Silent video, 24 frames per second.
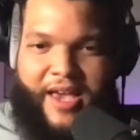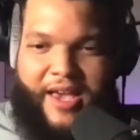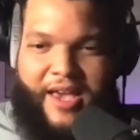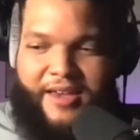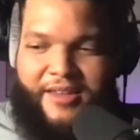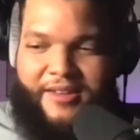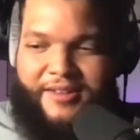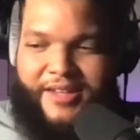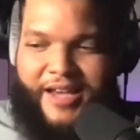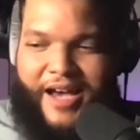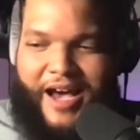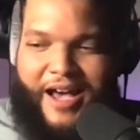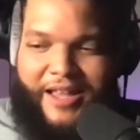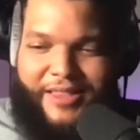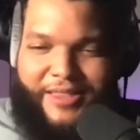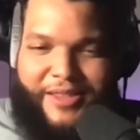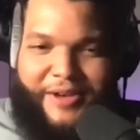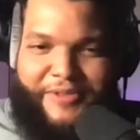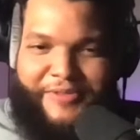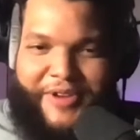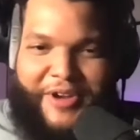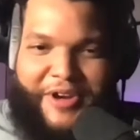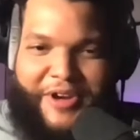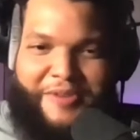And I
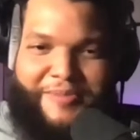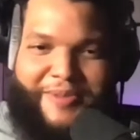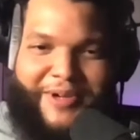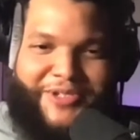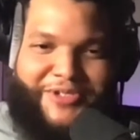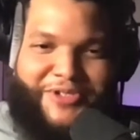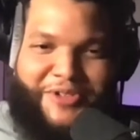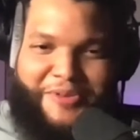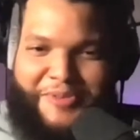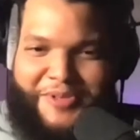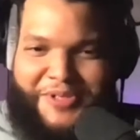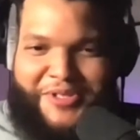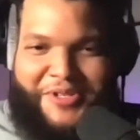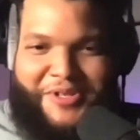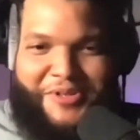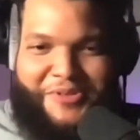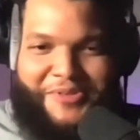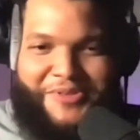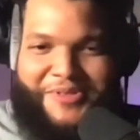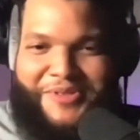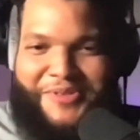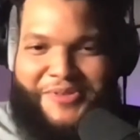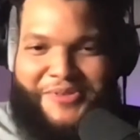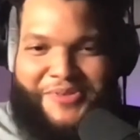love air in my trumpet
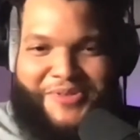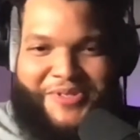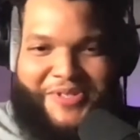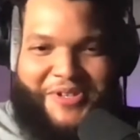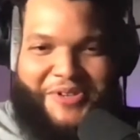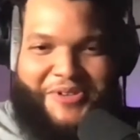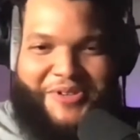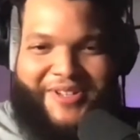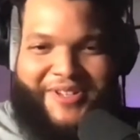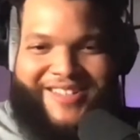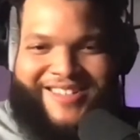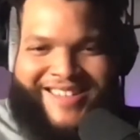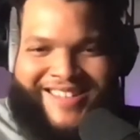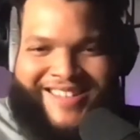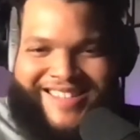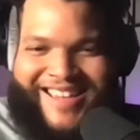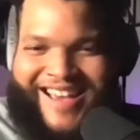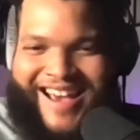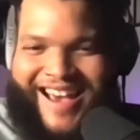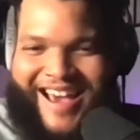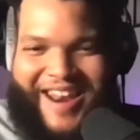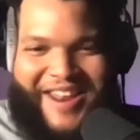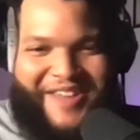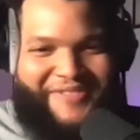tone too. So it
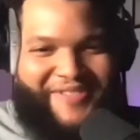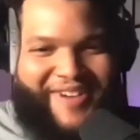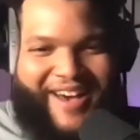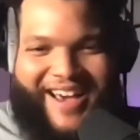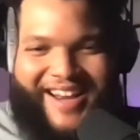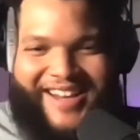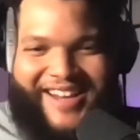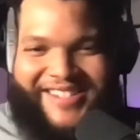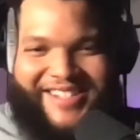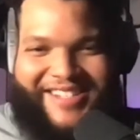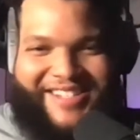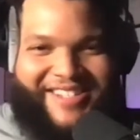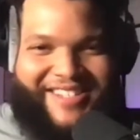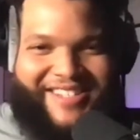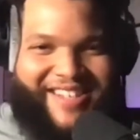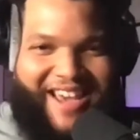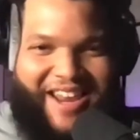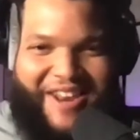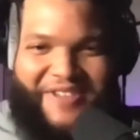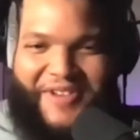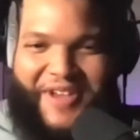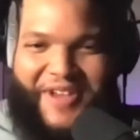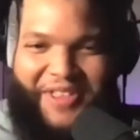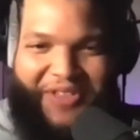just kind of honestly
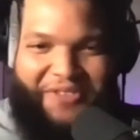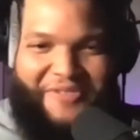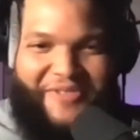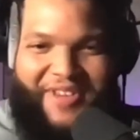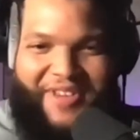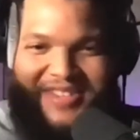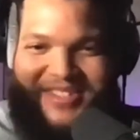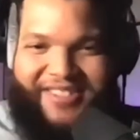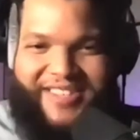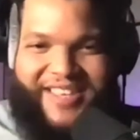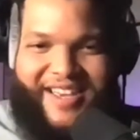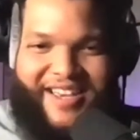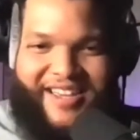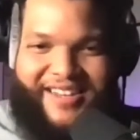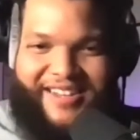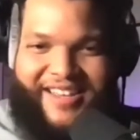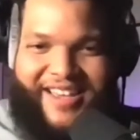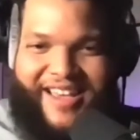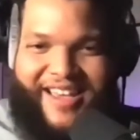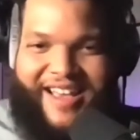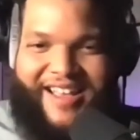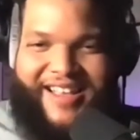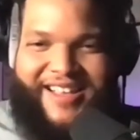just kind of elevates that.